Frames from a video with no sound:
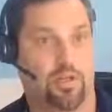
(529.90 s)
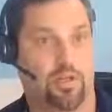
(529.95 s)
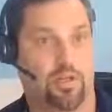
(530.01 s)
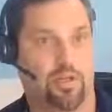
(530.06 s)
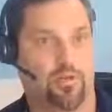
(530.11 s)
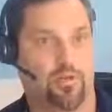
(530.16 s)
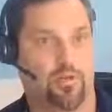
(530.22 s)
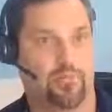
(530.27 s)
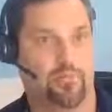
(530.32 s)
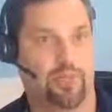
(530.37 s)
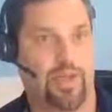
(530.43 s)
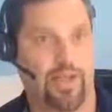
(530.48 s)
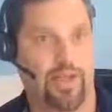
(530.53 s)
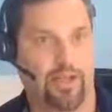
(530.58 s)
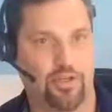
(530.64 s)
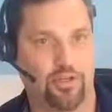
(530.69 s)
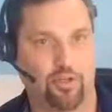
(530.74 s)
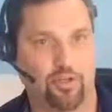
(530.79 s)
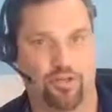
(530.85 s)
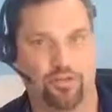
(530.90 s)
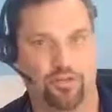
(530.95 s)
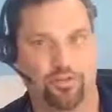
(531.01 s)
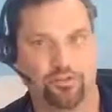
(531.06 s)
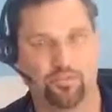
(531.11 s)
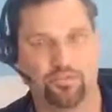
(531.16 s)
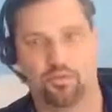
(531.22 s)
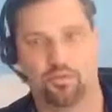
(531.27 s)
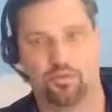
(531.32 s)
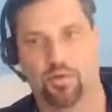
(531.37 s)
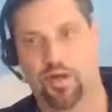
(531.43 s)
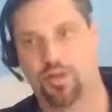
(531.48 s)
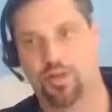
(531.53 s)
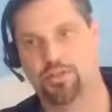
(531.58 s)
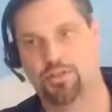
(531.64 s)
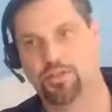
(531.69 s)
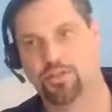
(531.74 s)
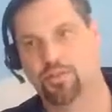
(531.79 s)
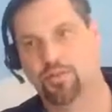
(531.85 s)
go to manual. All
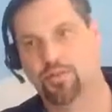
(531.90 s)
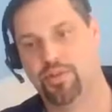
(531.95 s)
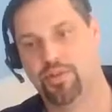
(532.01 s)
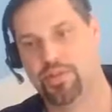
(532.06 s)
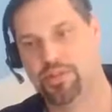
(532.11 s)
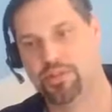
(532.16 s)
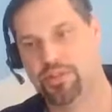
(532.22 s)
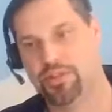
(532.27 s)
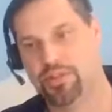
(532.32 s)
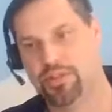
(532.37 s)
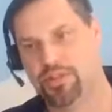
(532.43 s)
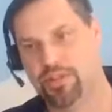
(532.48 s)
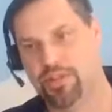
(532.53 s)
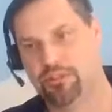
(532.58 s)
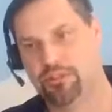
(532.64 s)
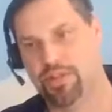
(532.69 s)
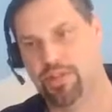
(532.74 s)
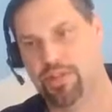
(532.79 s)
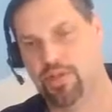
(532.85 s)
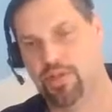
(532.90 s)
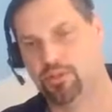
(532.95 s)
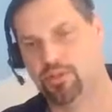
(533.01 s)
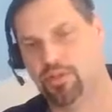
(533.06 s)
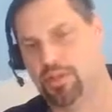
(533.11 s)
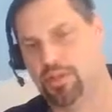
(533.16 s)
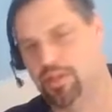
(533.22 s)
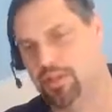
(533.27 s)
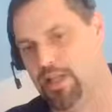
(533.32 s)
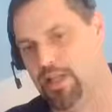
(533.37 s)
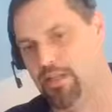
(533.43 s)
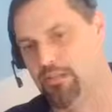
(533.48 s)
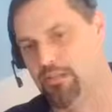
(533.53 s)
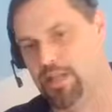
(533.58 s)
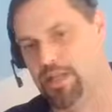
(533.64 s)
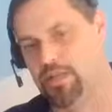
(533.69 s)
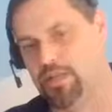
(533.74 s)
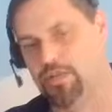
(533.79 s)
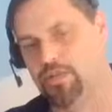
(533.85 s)
right, so this is something that I really like
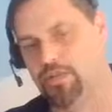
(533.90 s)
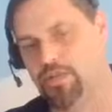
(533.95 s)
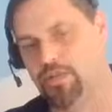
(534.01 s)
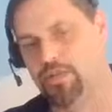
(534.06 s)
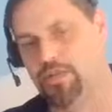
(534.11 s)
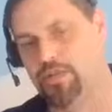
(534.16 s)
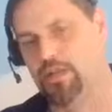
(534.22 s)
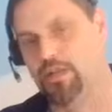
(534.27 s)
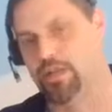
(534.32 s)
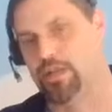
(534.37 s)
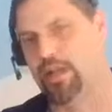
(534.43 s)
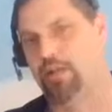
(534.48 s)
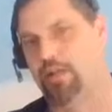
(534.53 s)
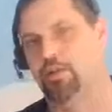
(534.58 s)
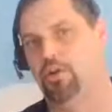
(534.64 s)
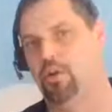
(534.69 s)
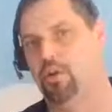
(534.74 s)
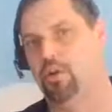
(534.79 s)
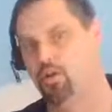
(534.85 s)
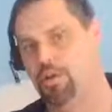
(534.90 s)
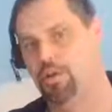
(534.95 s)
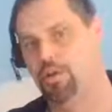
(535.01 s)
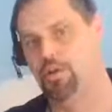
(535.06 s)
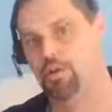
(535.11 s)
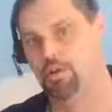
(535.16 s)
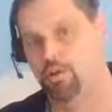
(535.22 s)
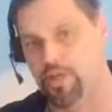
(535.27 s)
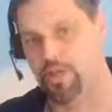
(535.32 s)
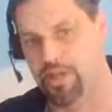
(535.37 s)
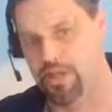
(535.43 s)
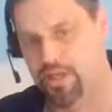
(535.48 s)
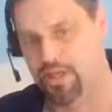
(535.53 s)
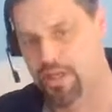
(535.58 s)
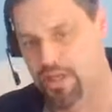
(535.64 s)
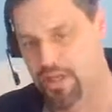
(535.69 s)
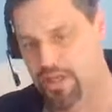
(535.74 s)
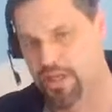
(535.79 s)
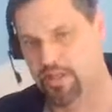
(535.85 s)
because if you're looking at an old
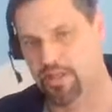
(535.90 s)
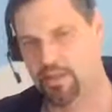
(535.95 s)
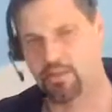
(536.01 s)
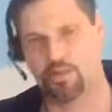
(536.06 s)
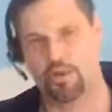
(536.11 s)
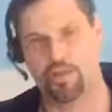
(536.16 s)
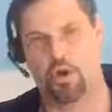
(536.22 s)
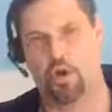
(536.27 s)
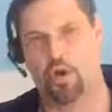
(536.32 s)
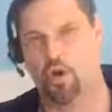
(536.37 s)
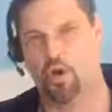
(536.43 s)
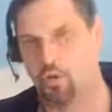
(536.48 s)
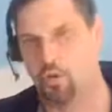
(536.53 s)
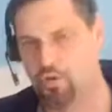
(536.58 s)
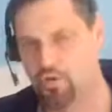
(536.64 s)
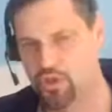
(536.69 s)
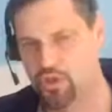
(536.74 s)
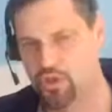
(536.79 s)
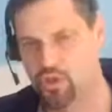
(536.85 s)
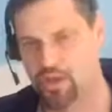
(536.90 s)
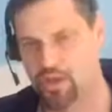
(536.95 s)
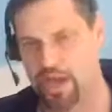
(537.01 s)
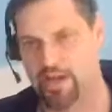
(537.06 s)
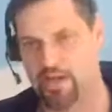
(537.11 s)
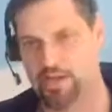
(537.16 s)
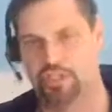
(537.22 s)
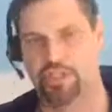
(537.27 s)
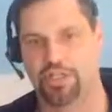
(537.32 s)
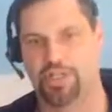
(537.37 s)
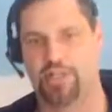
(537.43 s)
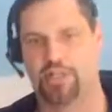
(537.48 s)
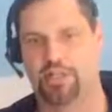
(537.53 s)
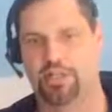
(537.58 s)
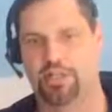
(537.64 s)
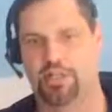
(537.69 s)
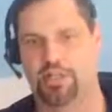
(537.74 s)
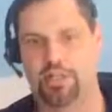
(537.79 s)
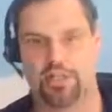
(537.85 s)
annuity and there's an old strategy
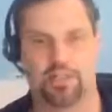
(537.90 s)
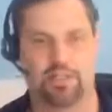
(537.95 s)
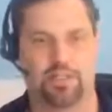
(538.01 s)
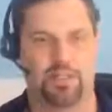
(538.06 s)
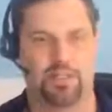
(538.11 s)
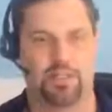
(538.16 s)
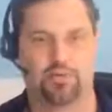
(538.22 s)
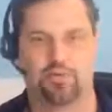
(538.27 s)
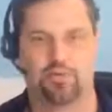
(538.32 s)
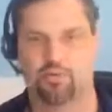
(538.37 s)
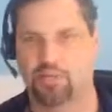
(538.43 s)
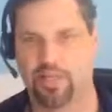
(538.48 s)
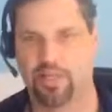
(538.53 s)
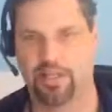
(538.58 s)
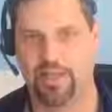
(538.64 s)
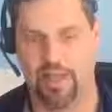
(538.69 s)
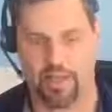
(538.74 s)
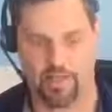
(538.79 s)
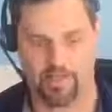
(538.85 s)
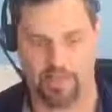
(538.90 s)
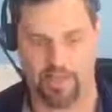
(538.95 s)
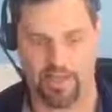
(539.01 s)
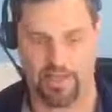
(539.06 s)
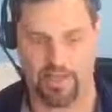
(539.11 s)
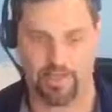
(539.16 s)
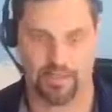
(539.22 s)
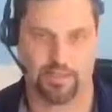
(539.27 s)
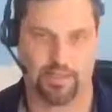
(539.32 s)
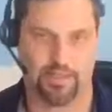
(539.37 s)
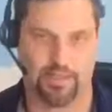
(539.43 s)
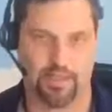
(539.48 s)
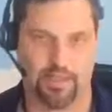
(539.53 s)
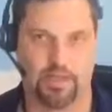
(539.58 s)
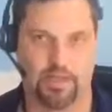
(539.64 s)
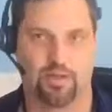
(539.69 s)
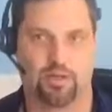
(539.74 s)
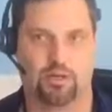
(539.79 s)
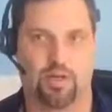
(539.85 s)
in it, it's really outdated.
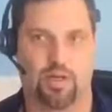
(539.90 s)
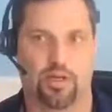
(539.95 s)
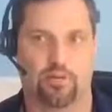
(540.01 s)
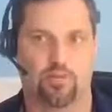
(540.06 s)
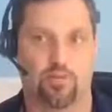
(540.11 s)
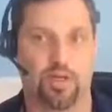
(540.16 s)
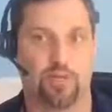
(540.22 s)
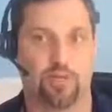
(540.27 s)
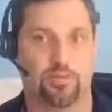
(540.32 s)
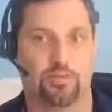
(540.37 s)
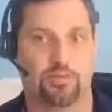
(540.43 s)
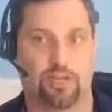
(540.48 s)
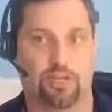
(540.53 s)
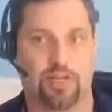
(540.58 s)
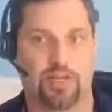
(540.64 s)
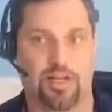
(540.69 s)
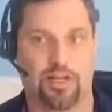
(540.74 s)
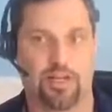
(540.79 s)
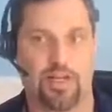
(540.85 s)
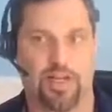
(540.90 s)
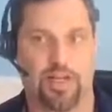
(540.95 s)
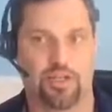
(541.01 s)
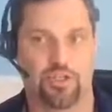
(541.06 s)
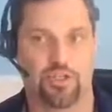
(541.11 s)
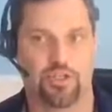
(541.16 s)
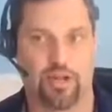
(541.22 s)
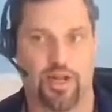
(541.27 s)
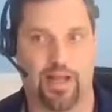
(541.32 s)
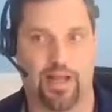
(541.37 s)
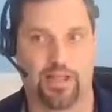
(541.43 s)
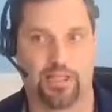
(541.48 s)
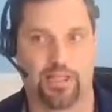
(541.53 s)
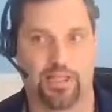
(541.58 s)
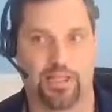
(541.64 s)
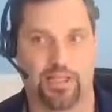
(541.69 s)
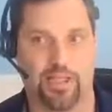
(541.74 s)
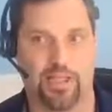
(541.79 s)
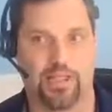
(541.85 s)
All right, we can plug that
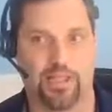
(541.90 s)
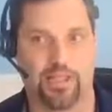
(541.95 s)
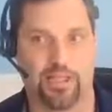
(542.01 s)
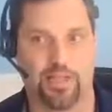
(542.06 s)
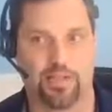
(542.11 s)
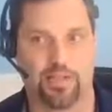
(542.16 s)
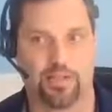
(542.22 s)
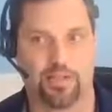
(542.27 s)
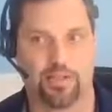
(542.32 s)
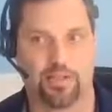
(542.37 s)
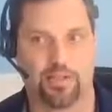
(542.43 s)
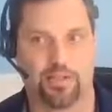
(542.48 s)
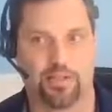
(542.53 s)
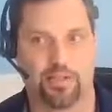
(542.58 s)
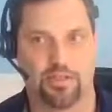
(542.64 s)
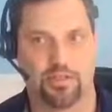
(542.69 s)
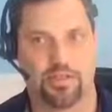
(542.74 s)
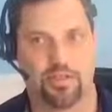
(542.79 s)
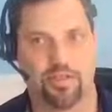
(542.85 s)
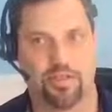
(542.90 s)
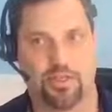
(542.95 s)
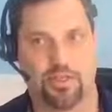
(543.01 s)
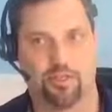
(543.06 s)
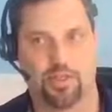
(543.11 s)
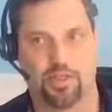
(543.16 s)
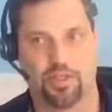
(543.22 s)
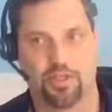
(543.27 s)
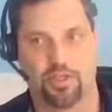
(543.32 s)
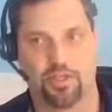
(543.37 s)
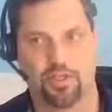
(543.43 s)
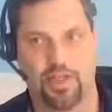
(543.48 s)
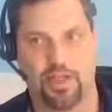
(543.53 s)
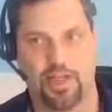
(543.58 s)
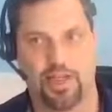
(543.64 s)
strategy in here to see what it looks